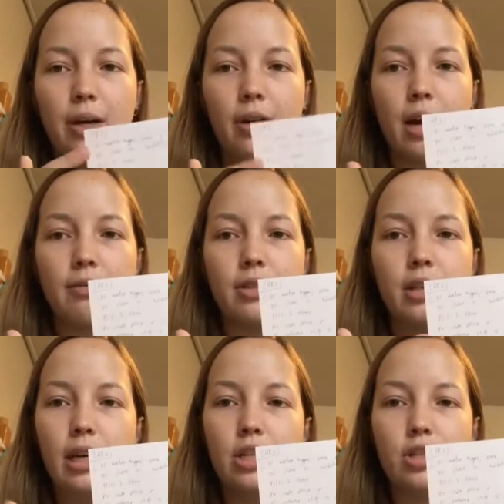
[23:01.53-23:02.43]

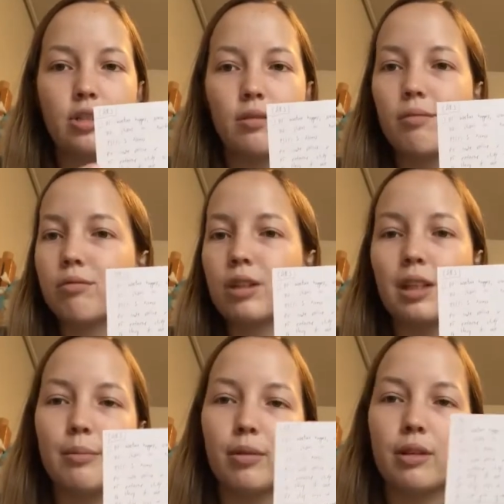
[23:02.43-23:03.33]
paragraphs and just
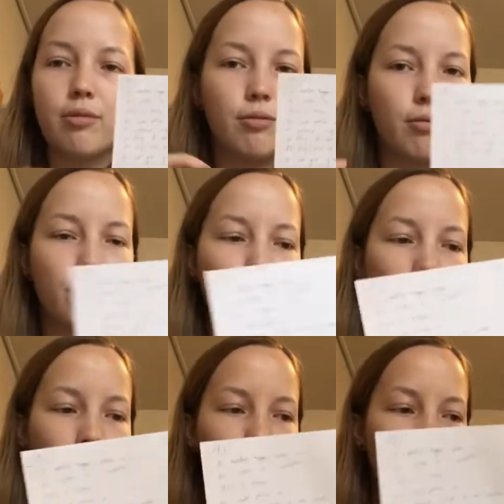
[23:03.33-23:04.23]
really brief
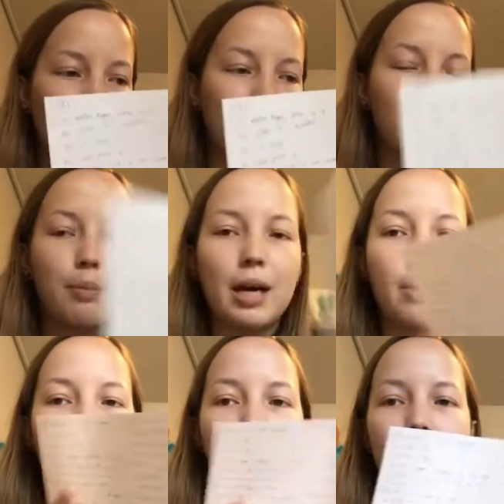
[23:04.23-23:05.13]
what it was kind of
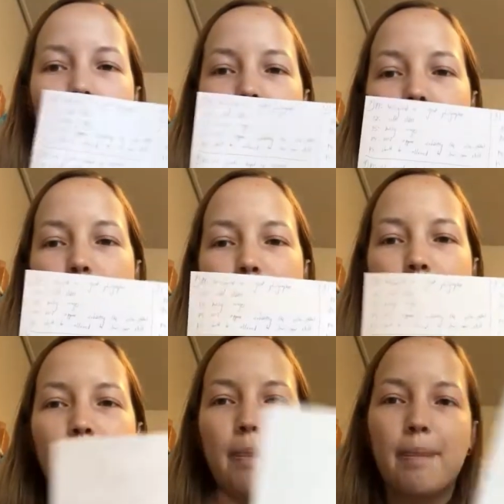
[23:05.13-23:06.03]
about.
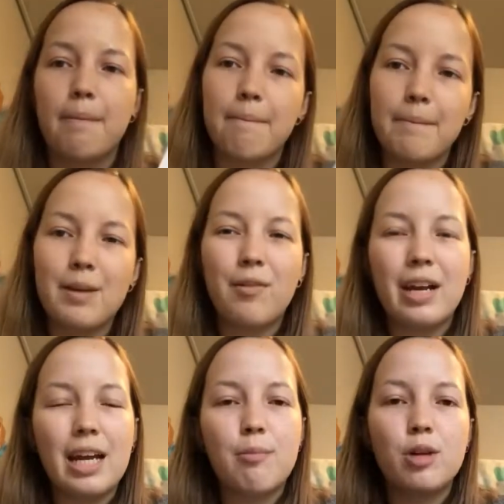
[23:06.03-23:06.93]
If
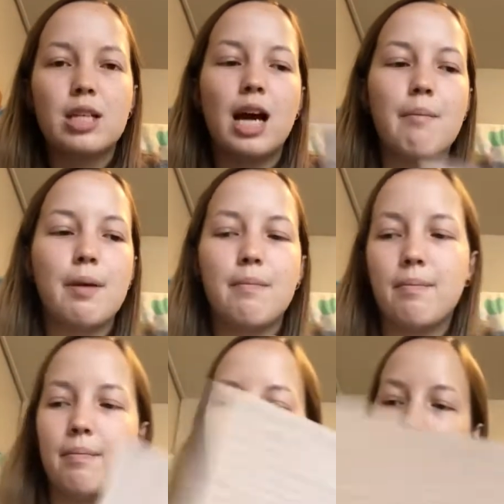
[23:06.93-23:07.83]
I'd had more time,
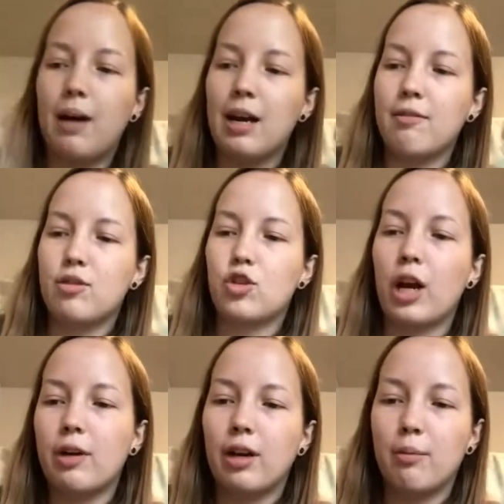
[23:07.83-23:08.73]
I might have
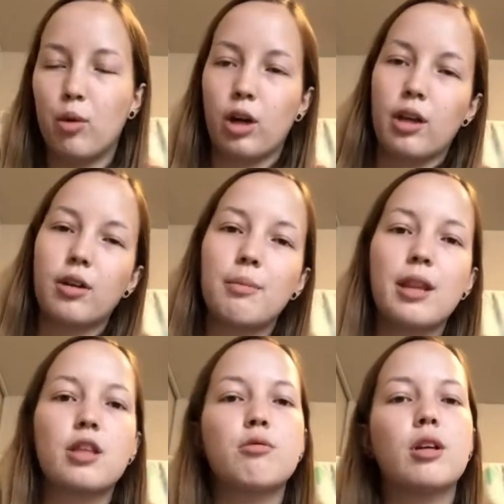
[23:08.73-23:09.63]
tried around more other
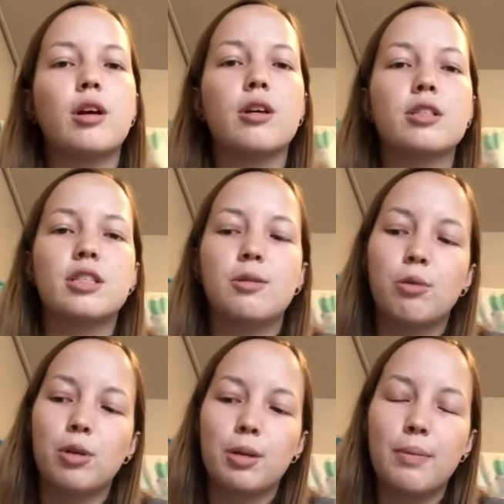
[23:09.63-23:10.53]
methods with cars to see
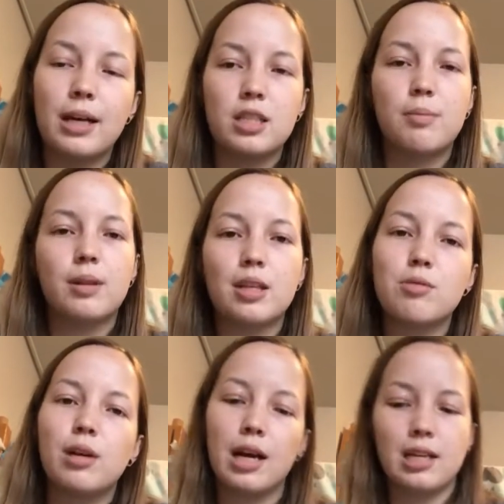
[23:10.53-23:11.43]
what worked best, but
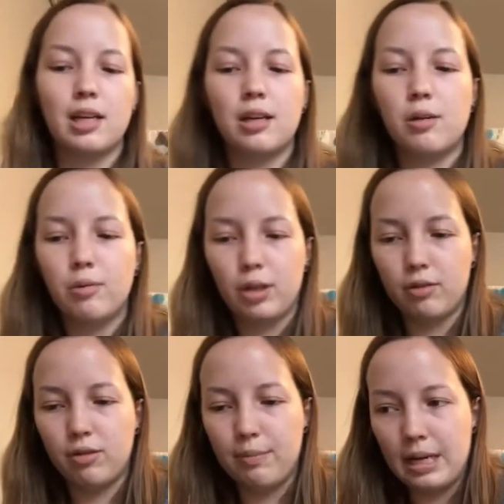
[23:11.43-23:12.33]
that's what I did, and it
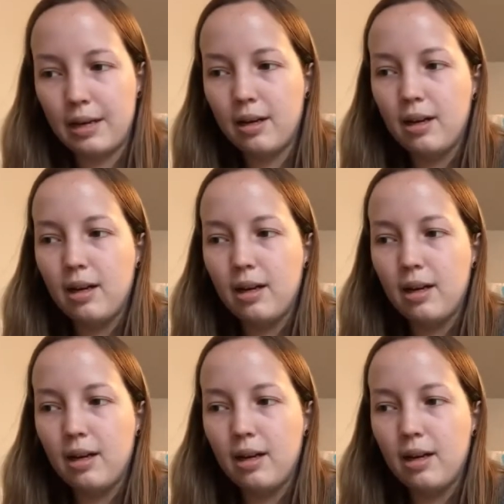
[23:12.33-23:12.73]
worked for me.